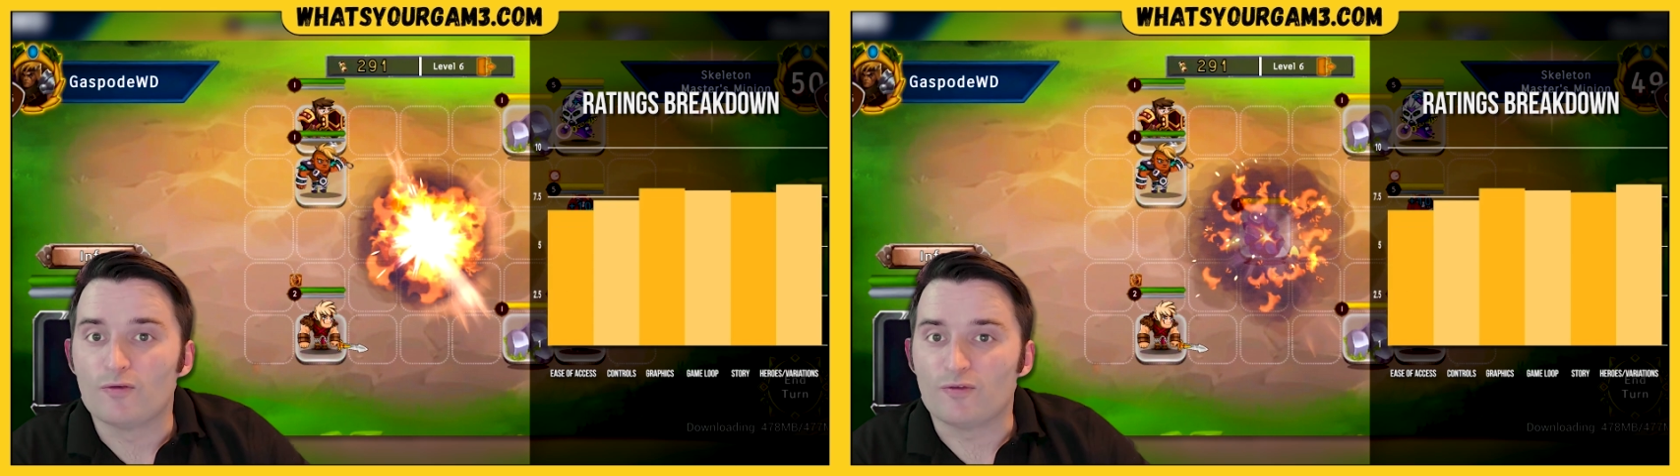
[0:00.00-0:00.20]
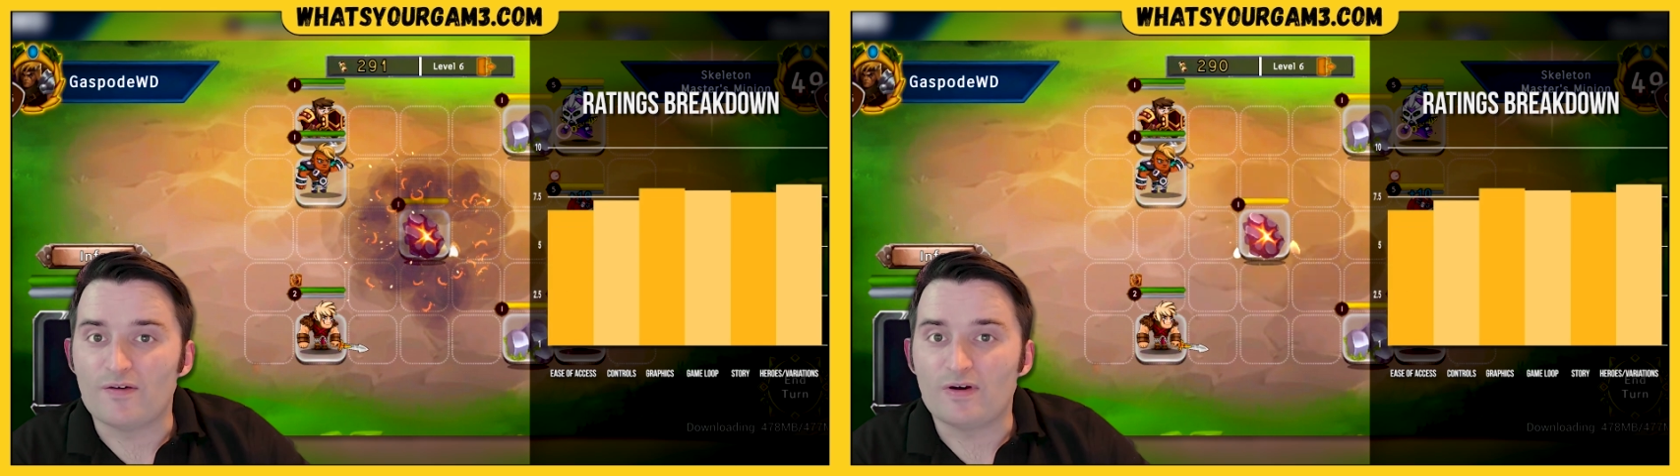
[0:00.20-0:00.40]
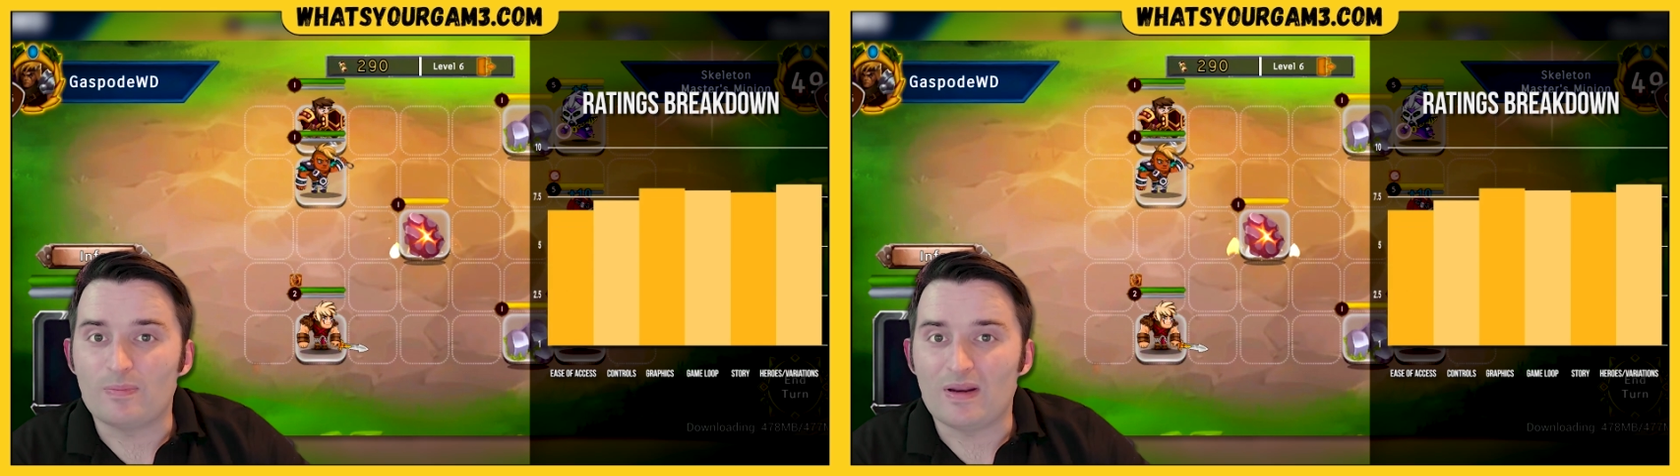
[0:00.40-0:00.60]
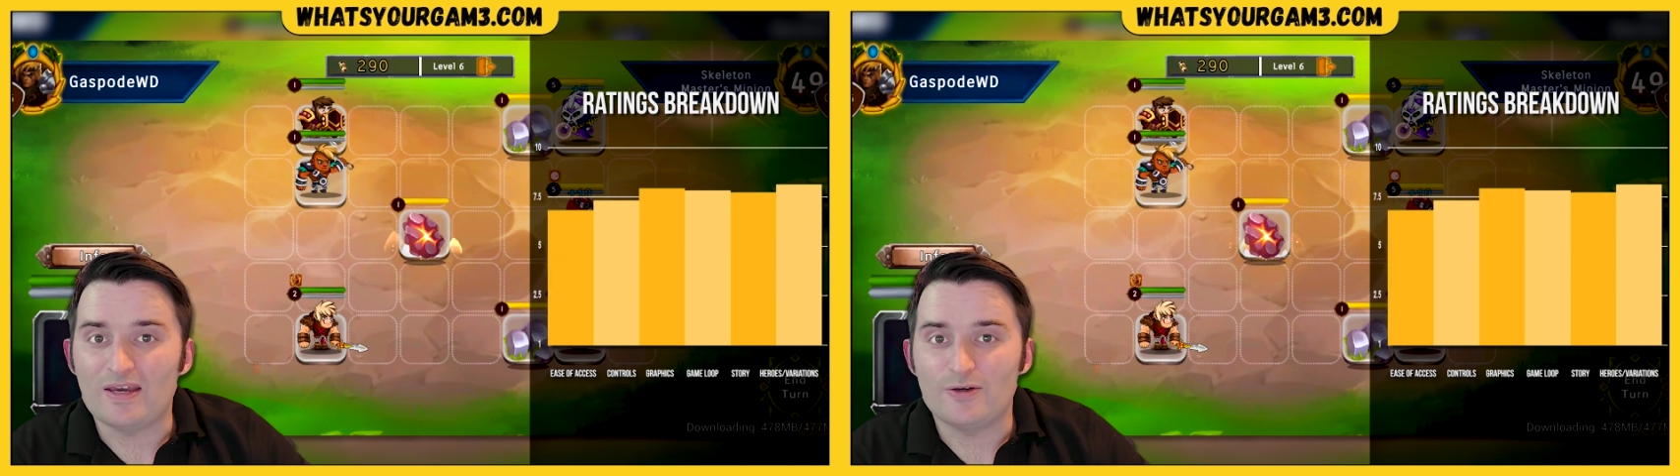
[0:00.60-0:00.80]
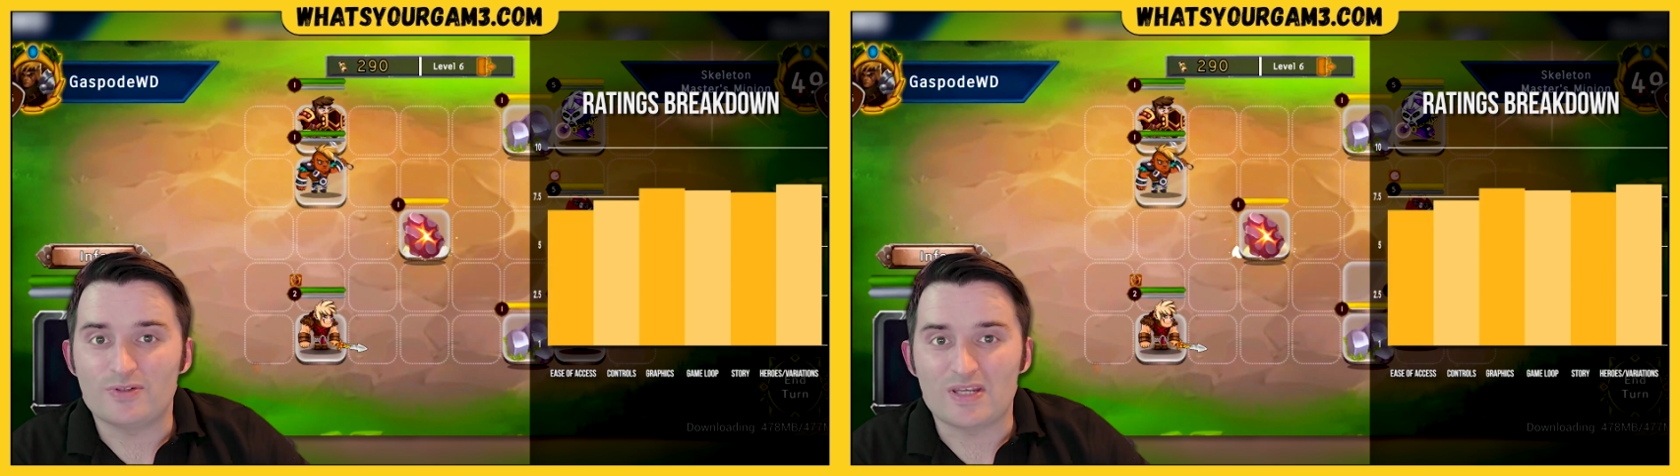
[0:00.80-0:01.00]
For every
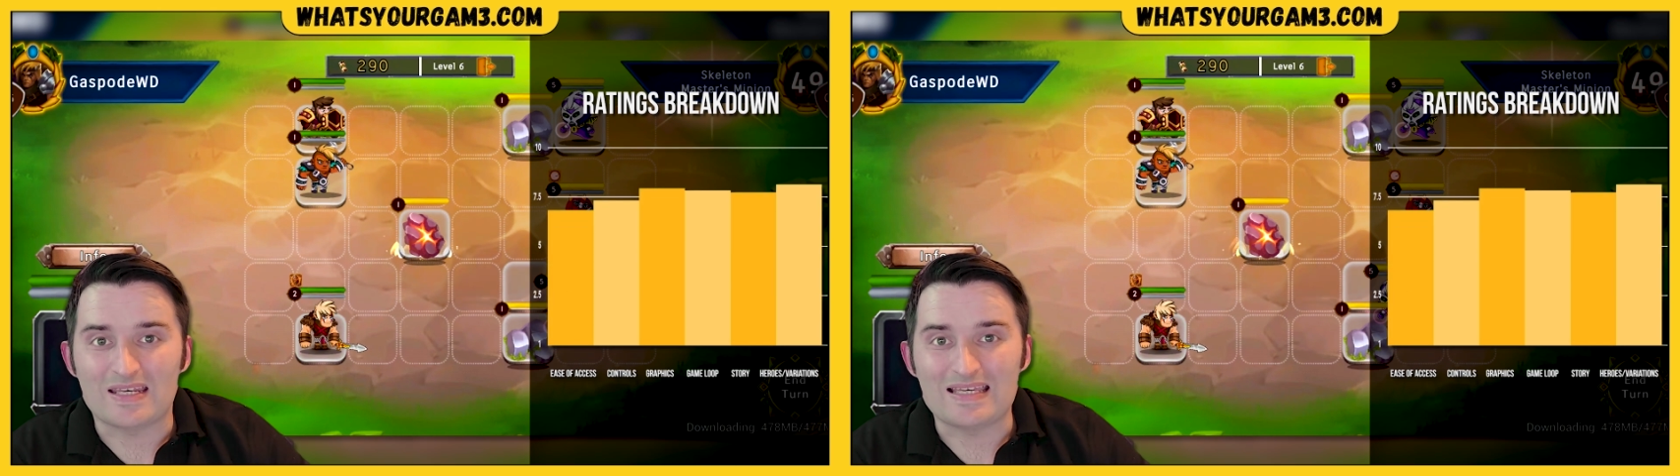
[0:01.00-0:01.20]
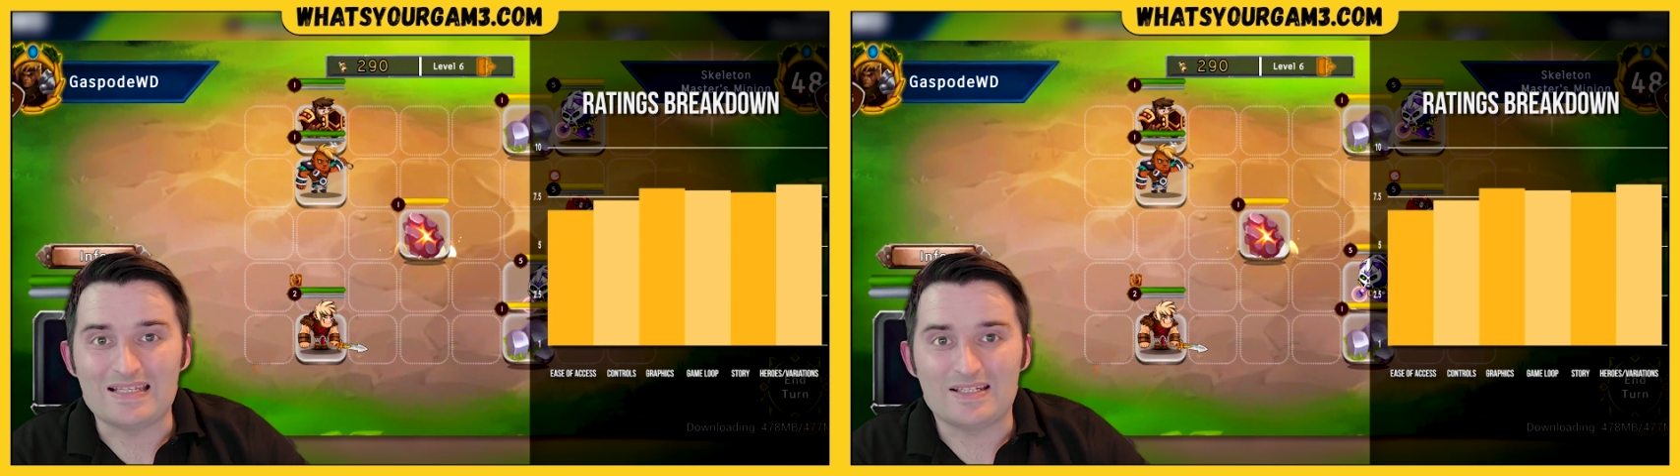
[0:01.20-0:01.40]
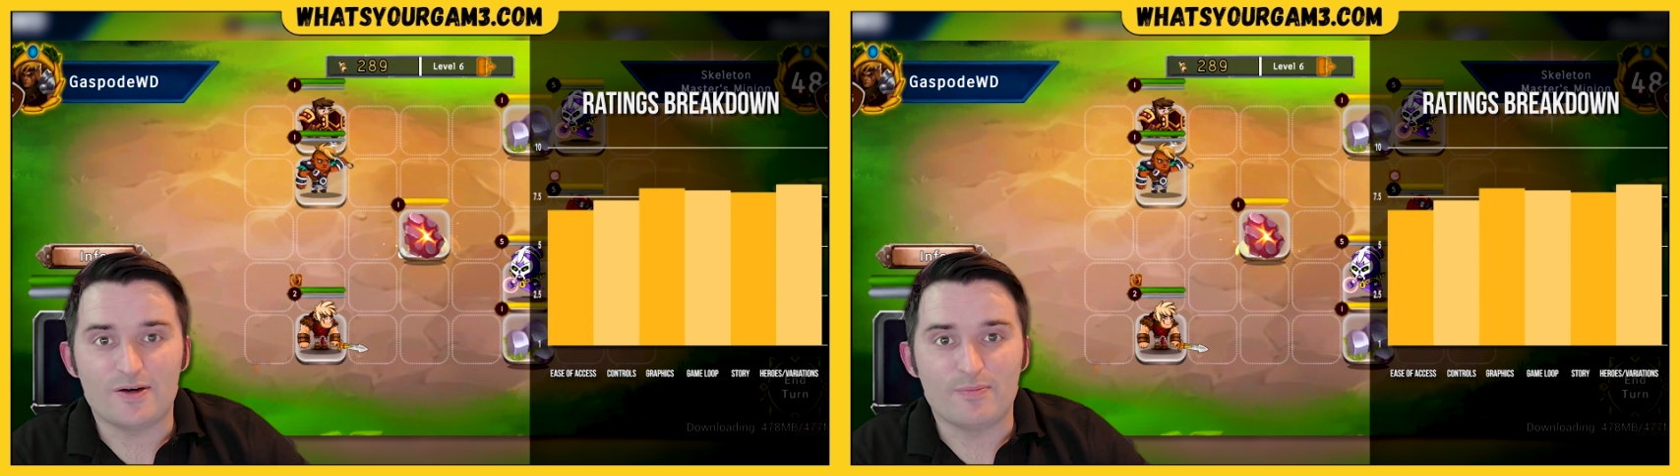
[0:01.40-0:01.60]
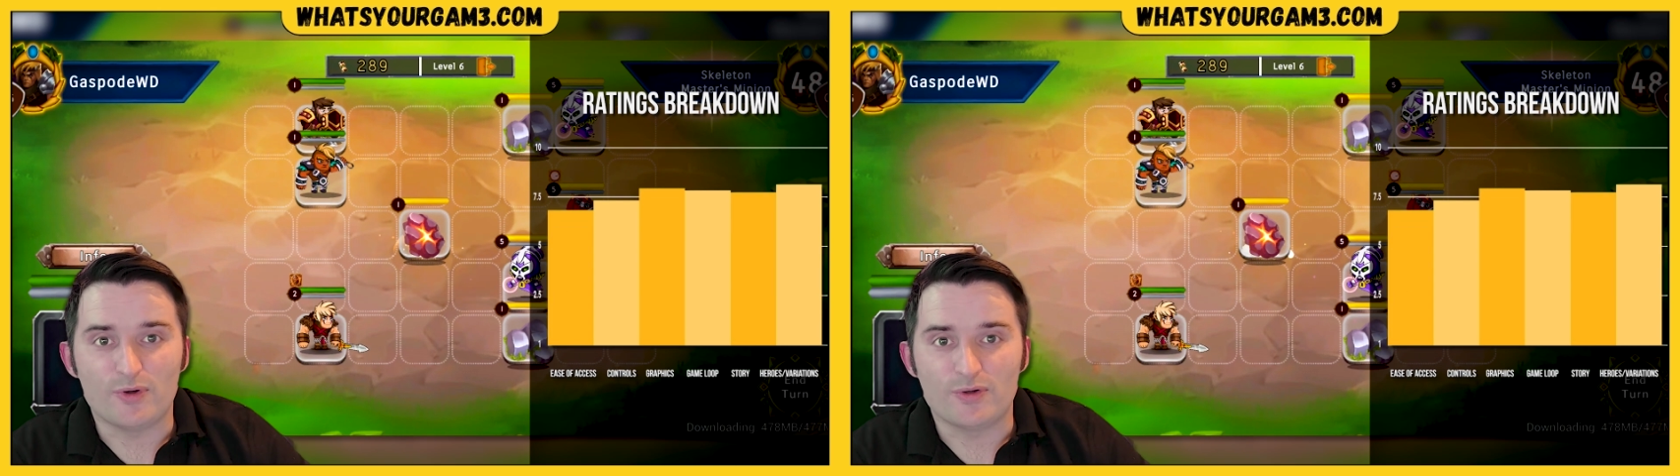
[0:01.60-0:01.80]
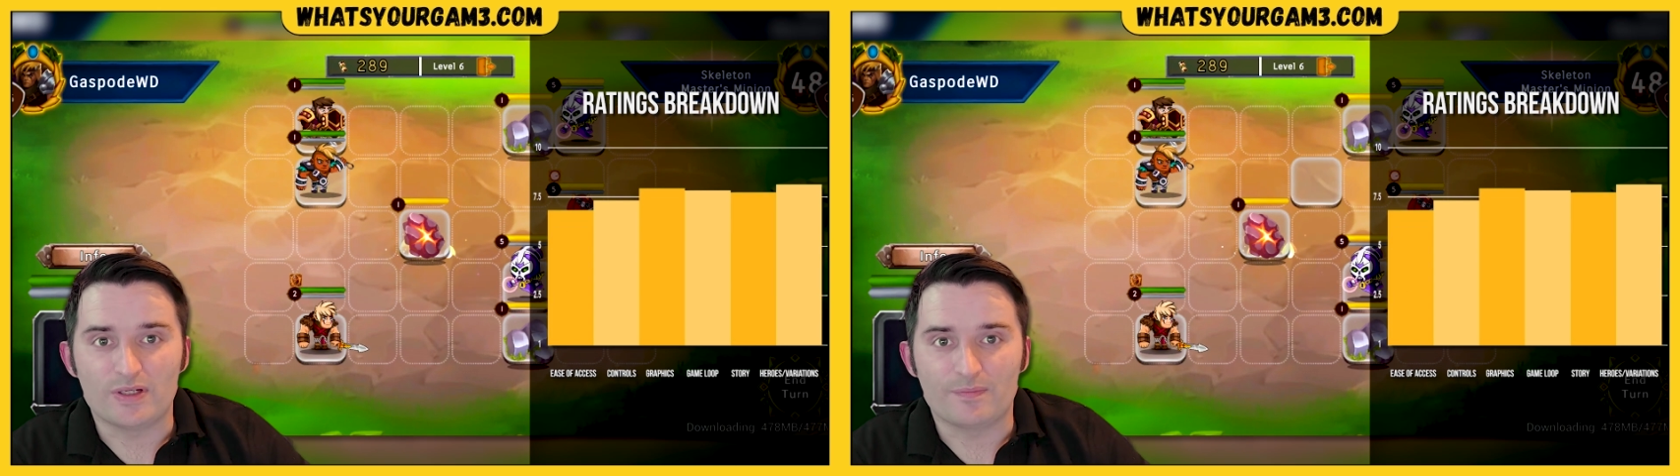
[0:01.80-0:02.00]
player who said easy
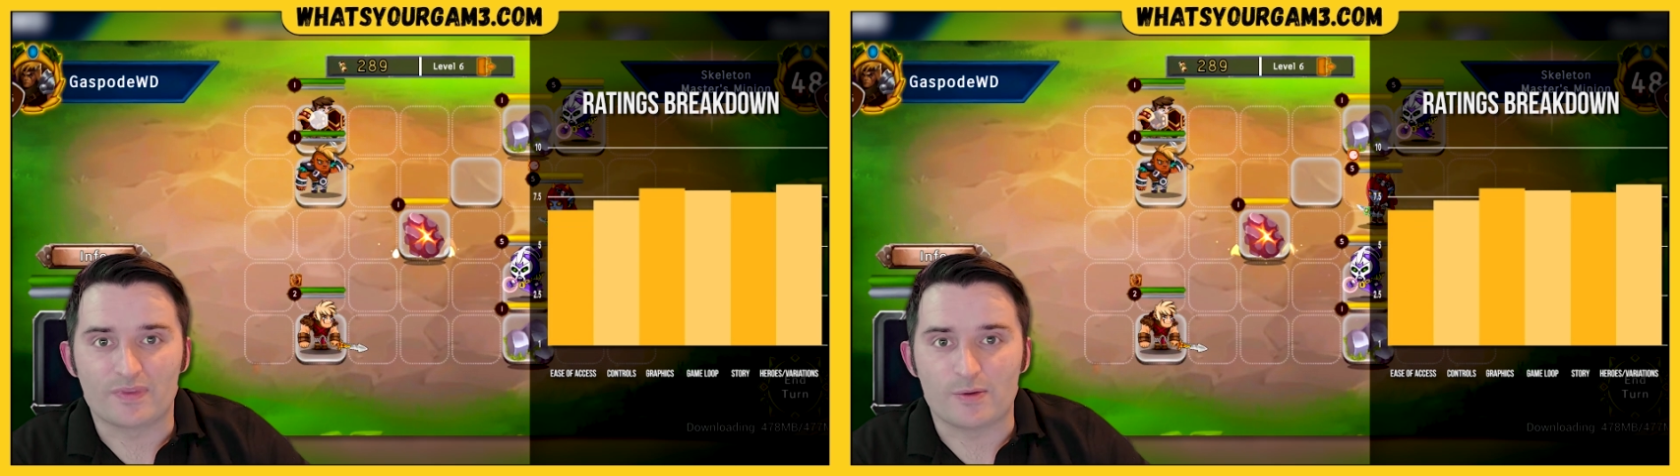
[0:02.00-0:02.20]
onboarding,